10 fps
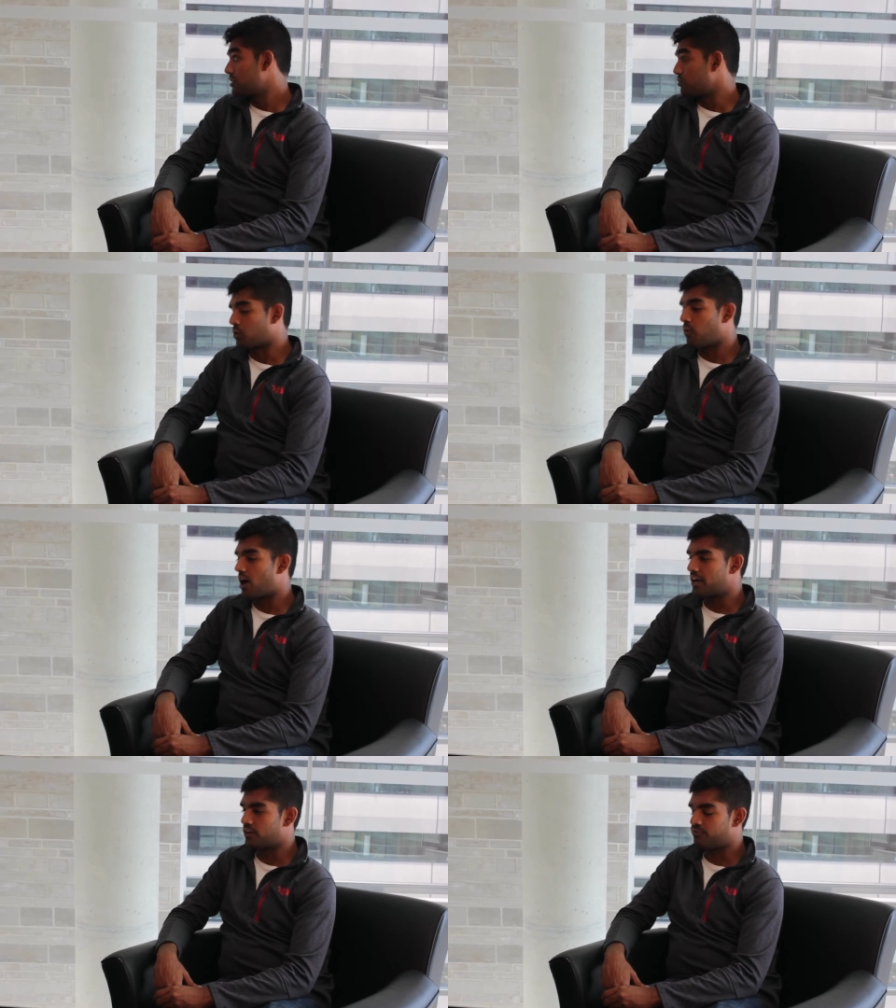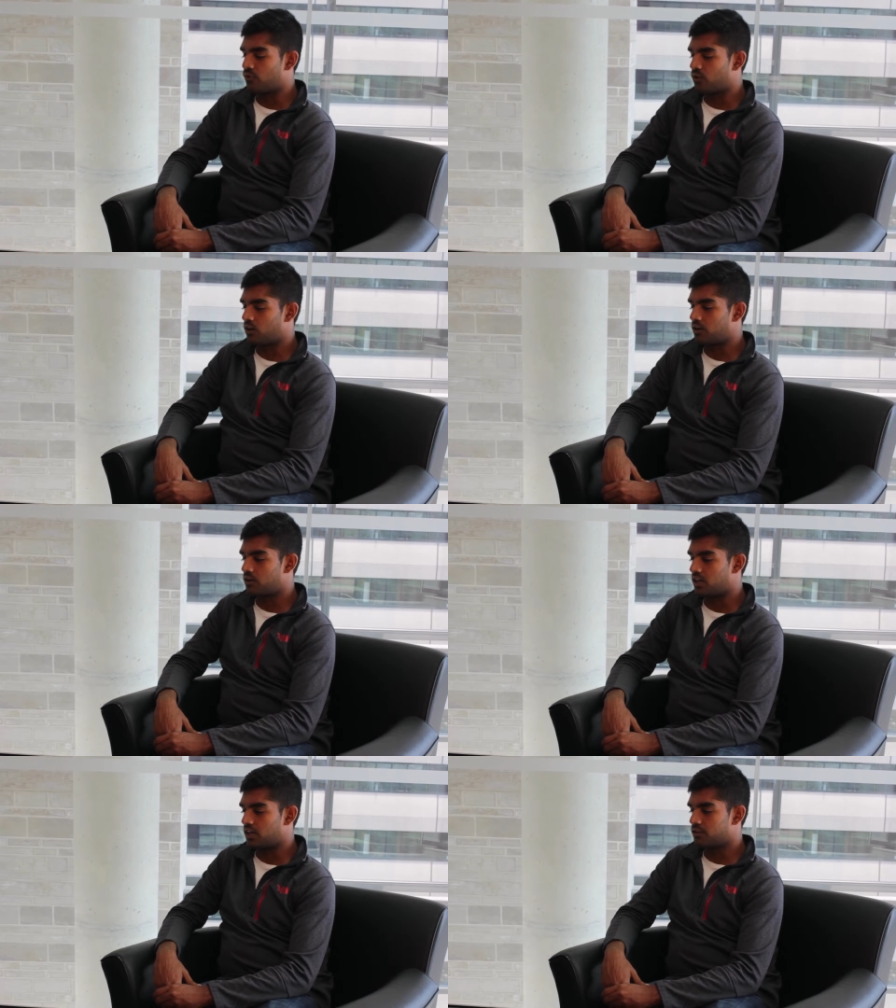required
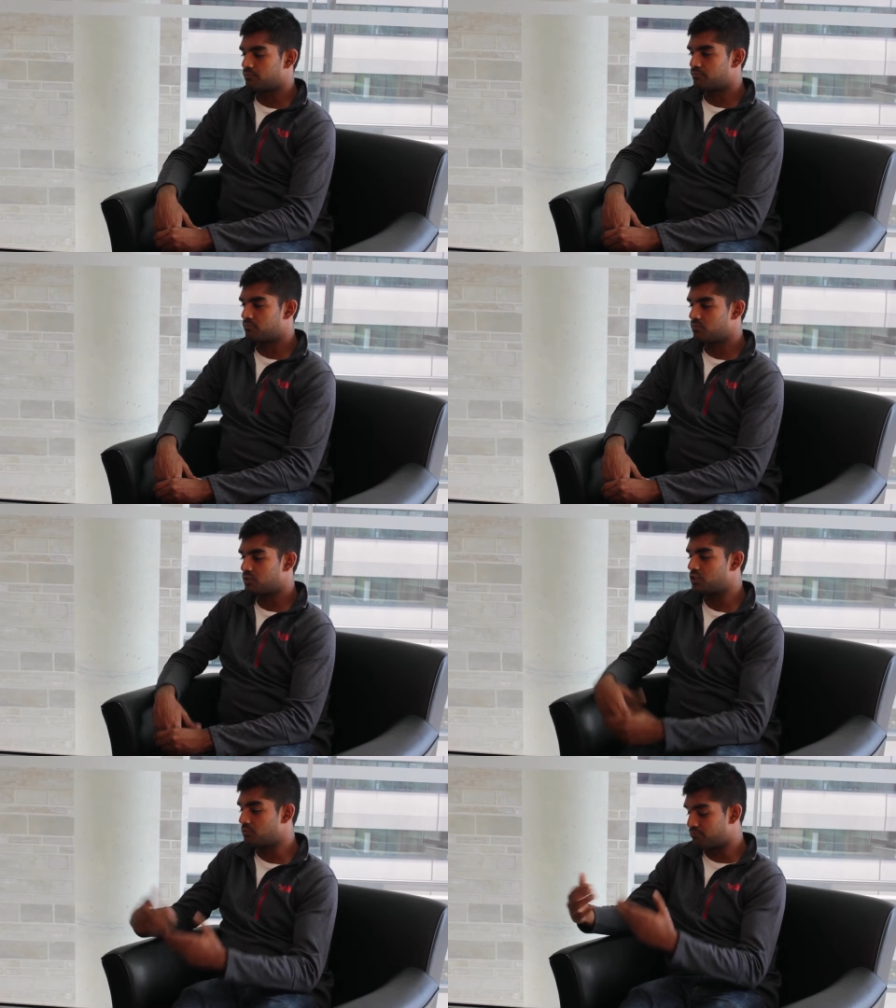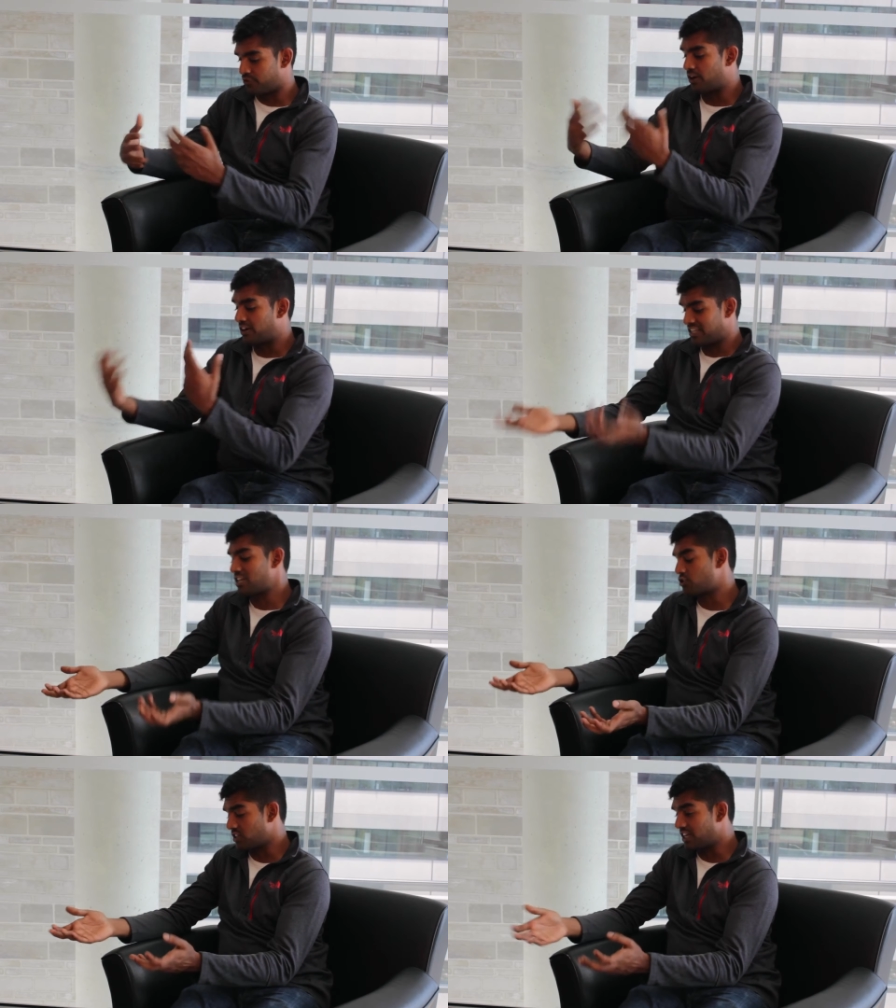for
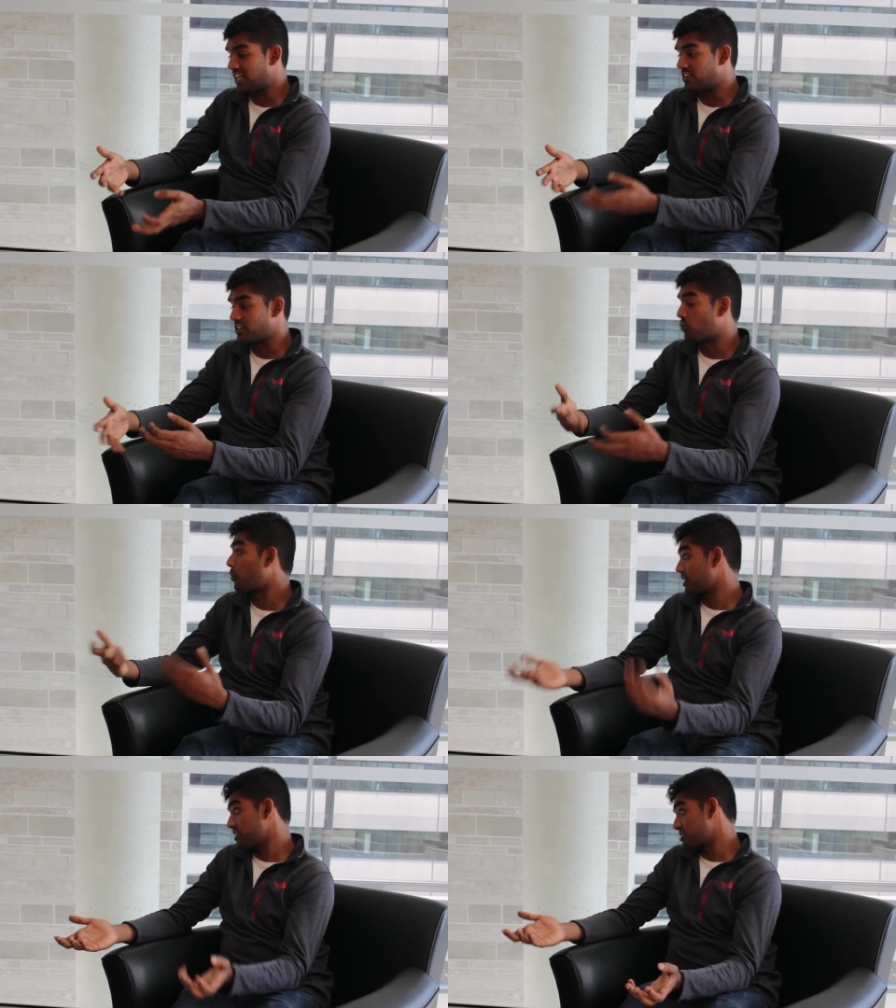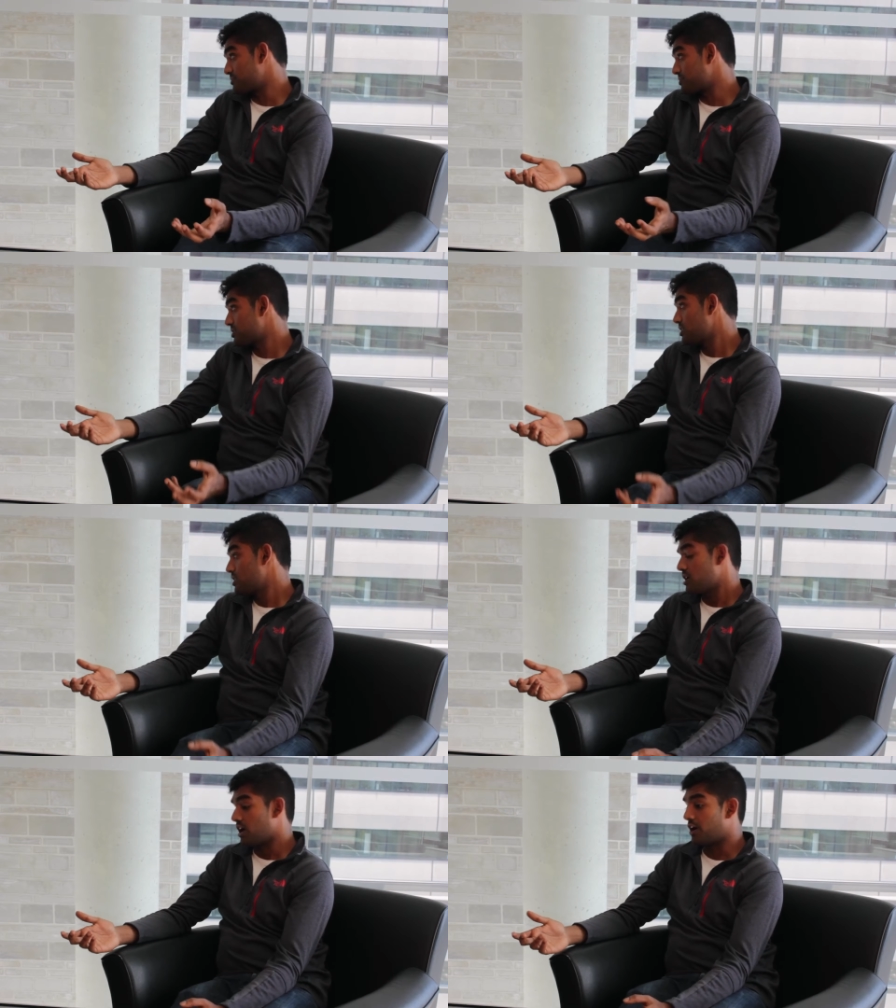essentially getting these organisms
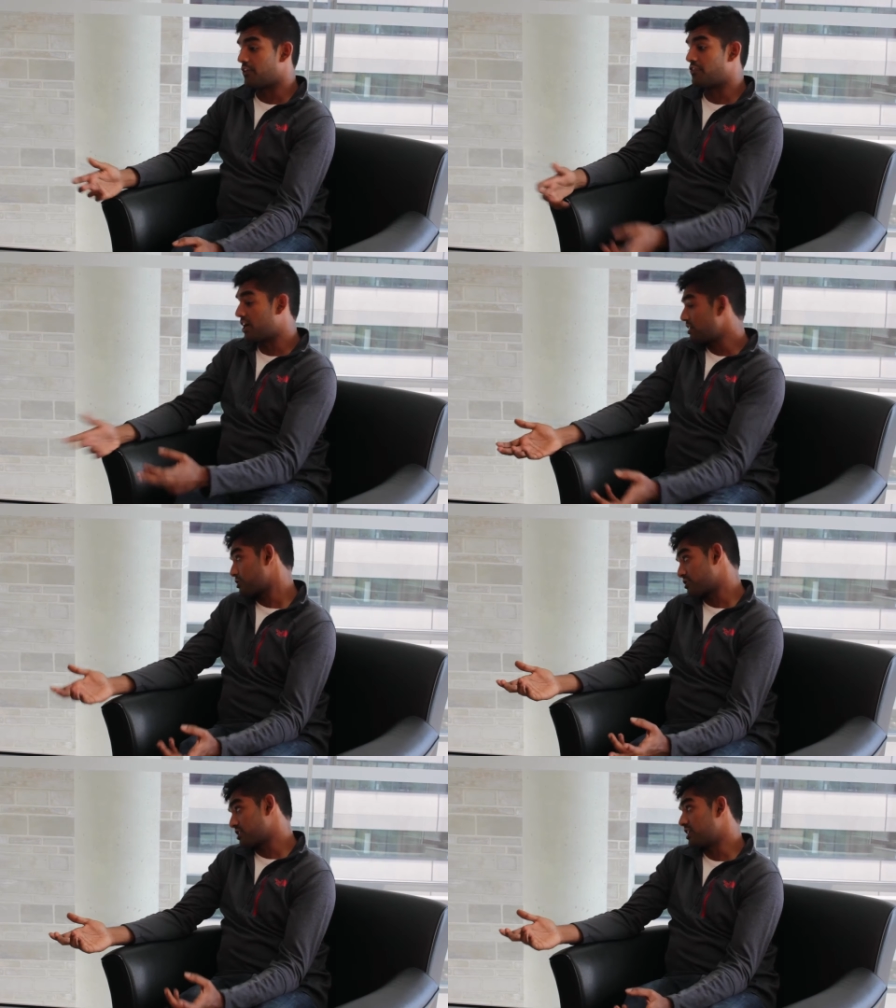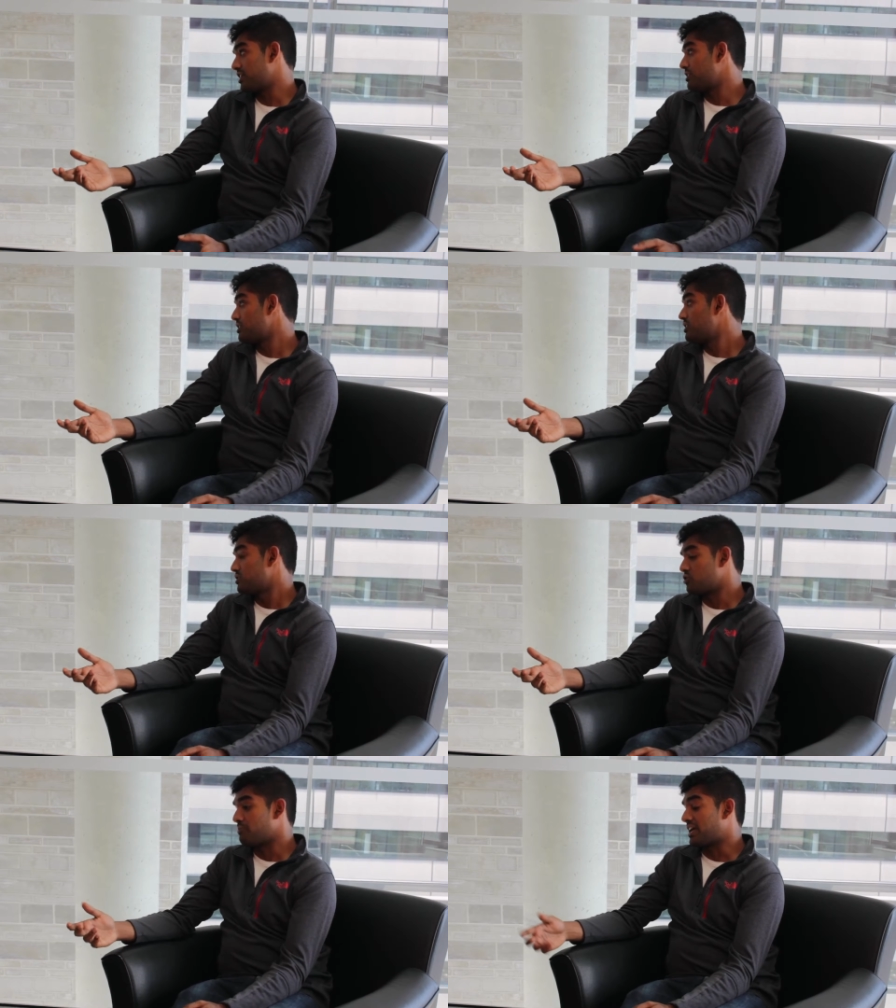that they're interested in
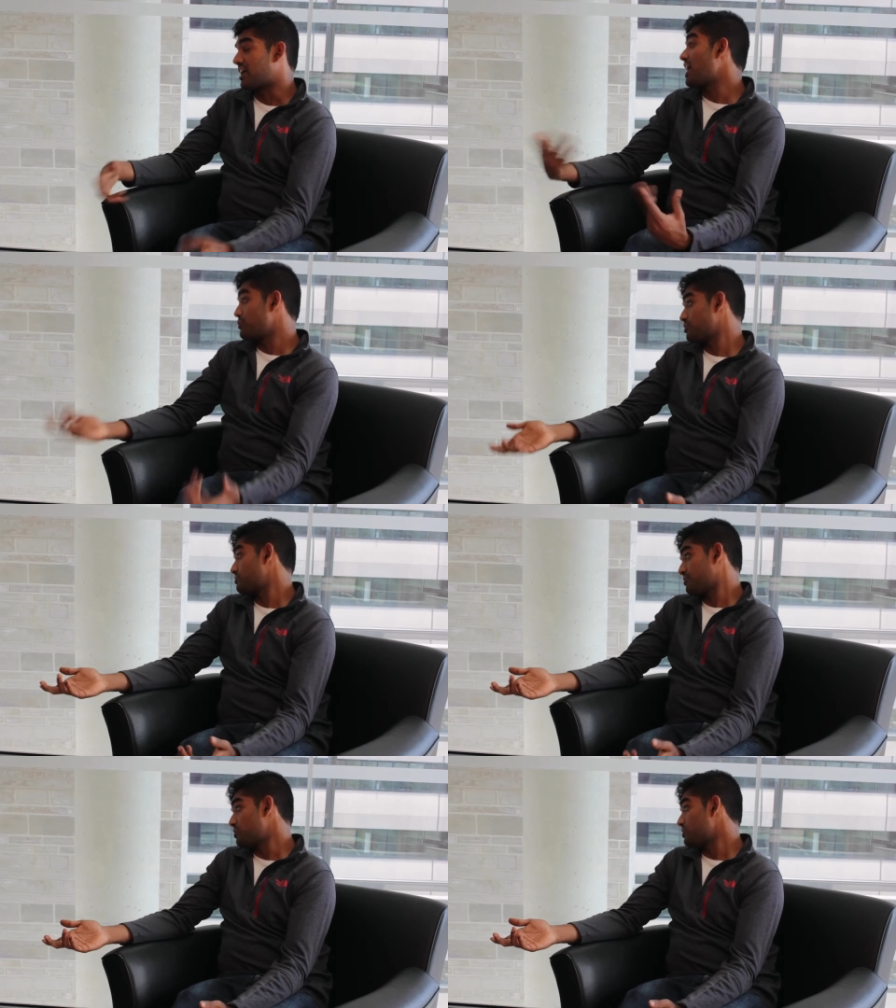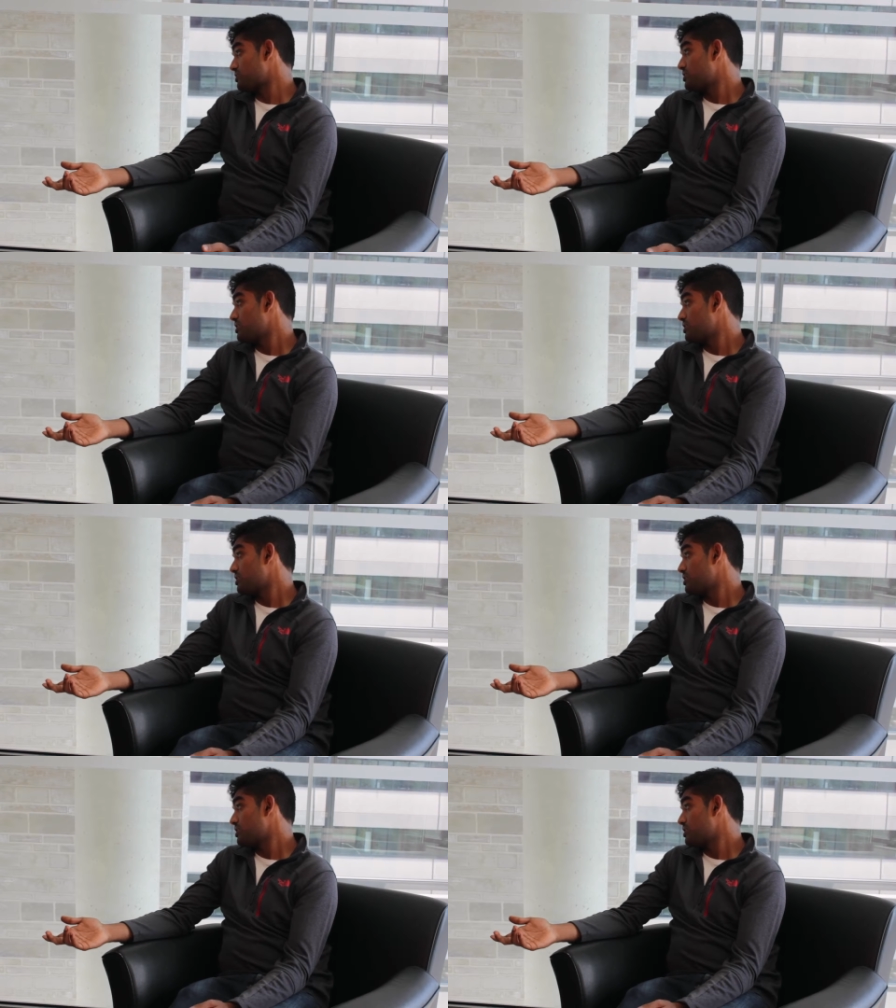to make hydrogen fuels.